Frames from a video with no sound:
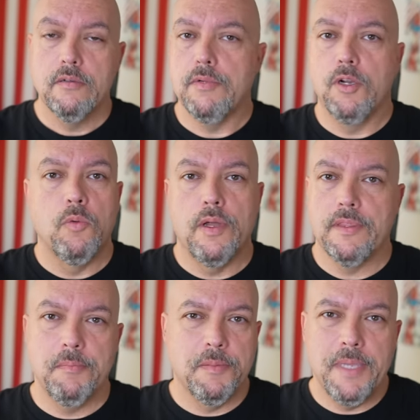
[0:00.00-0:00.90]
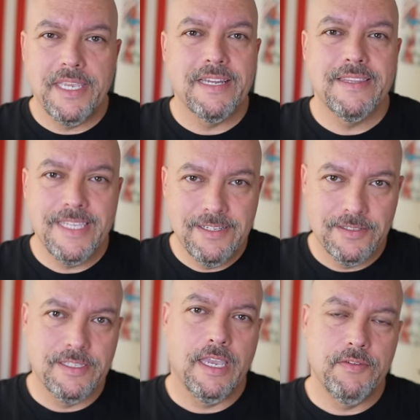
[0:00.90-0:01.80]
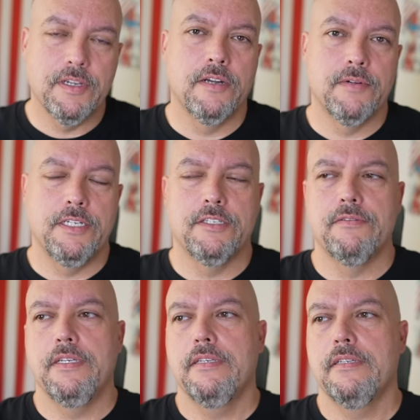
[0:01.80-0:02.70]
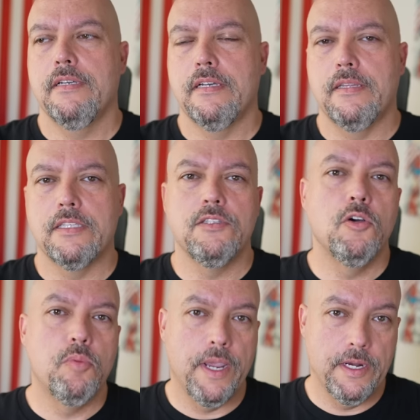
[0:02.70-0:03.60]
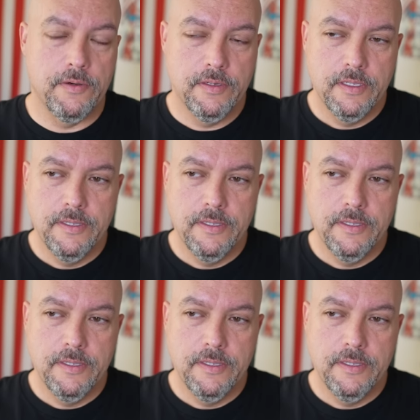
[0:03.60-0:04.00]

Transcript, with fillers: We don't want them to make it legal to have a gun registry. Uh, that's no bueno.